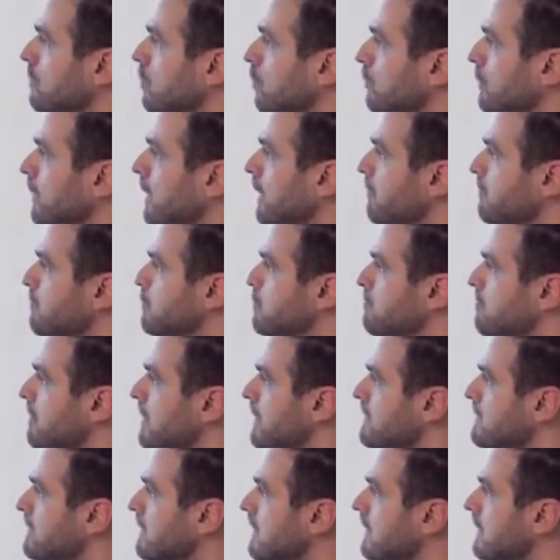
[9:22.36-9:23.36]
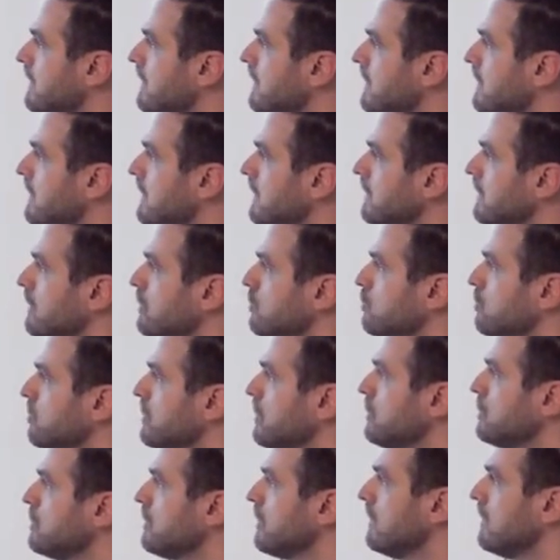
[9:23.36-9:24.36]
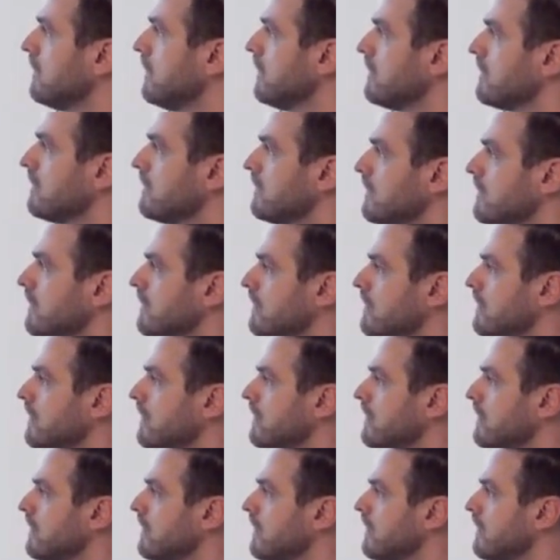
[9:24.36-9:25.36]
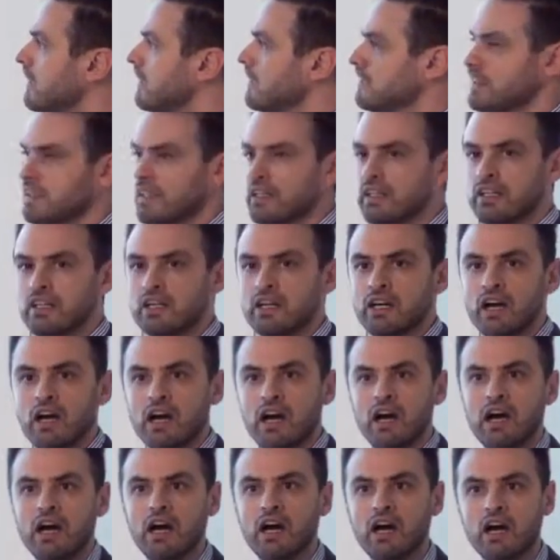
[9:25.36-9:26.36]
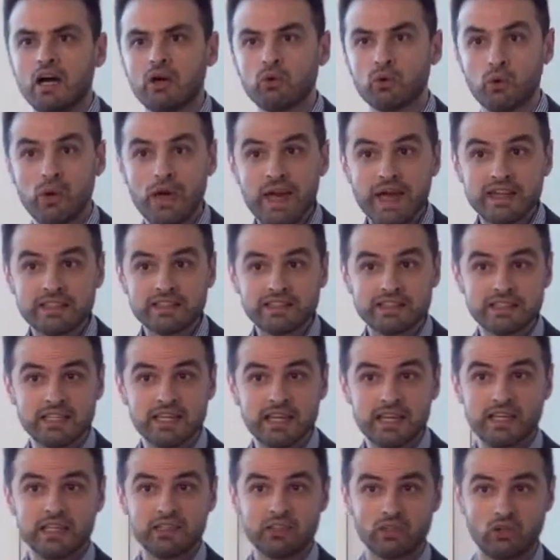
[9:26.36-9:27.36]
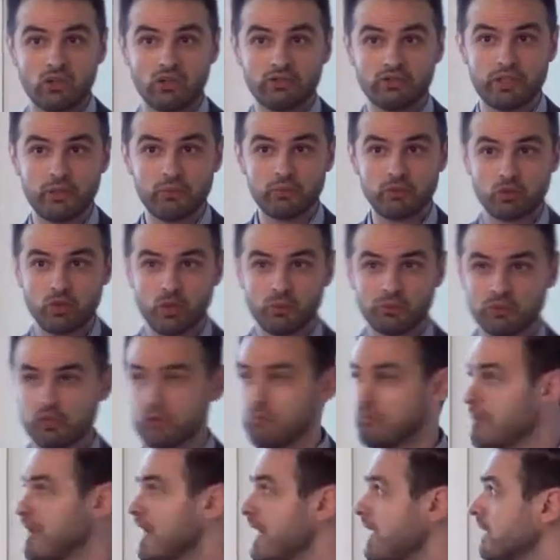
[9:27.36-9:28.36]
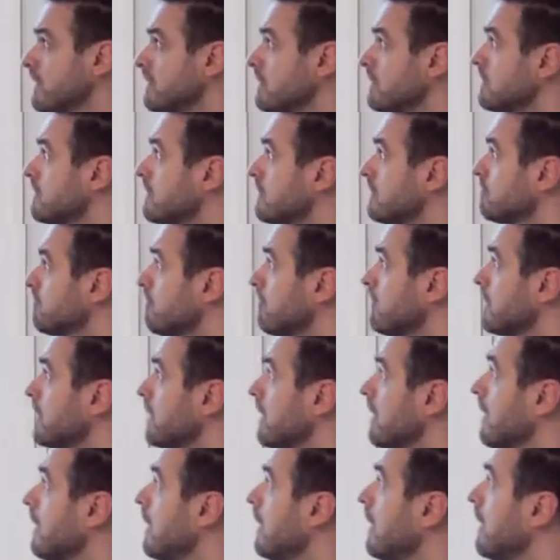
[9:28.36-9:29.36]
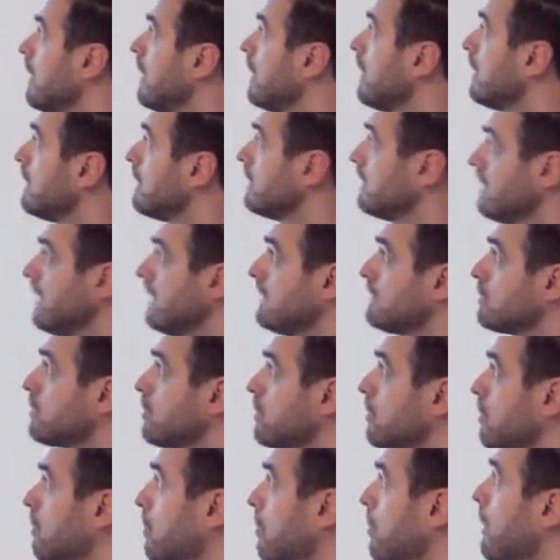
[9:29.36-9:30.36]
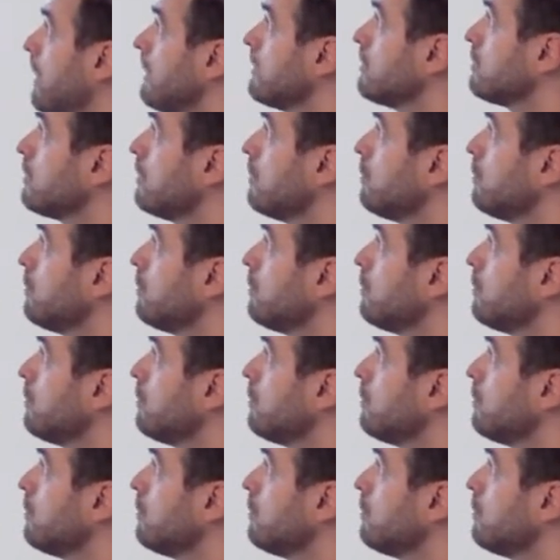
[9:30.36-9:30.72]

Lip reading: The overlap is basically here in this region near the red side of the absorption band. That's quite